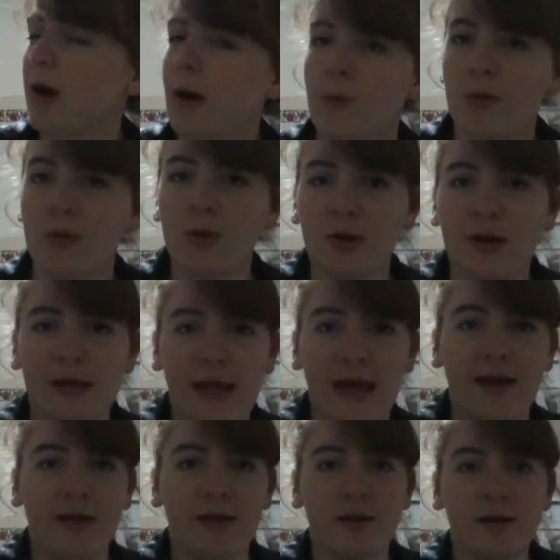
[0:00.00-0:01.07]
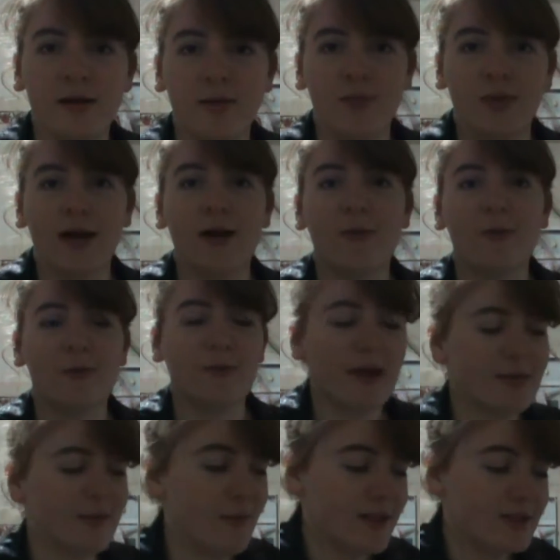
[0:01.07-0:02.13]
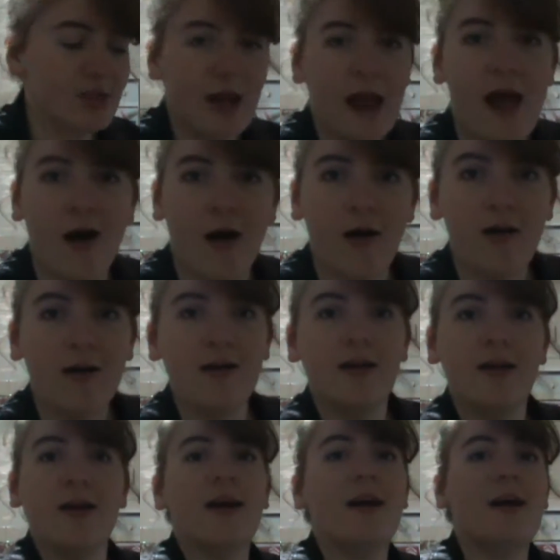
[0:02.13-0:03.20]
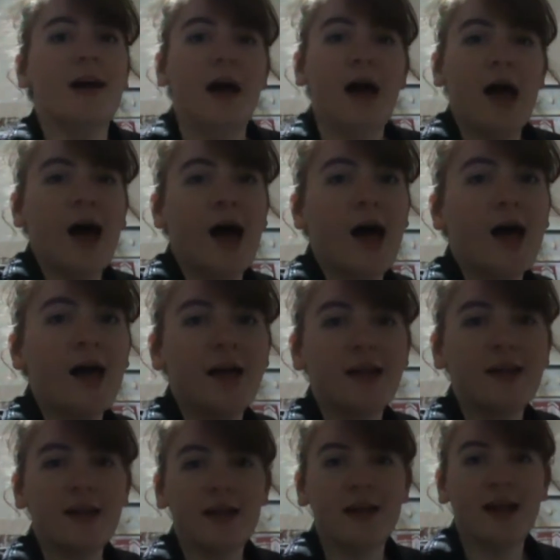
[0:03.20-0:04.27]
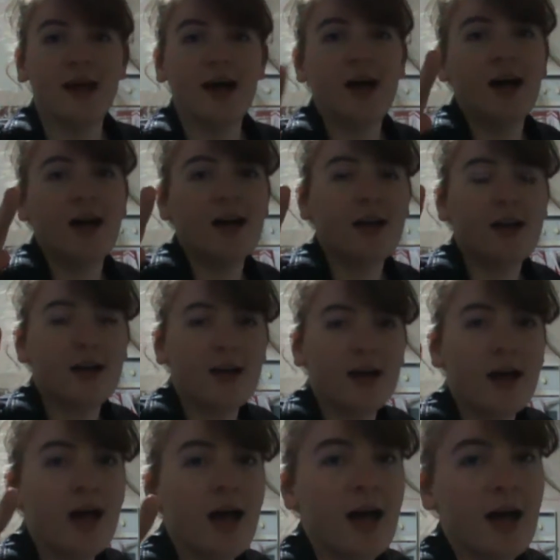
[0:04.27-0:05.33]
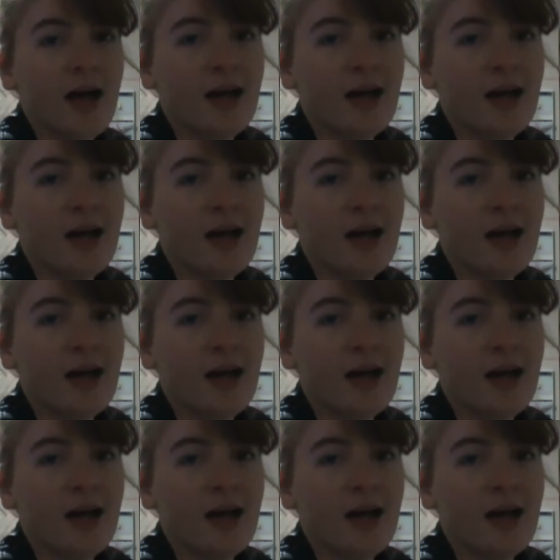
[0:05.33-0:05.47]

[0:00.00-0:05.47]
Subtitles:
I will cook it later, but I will make the mixture now. Ha! Ha!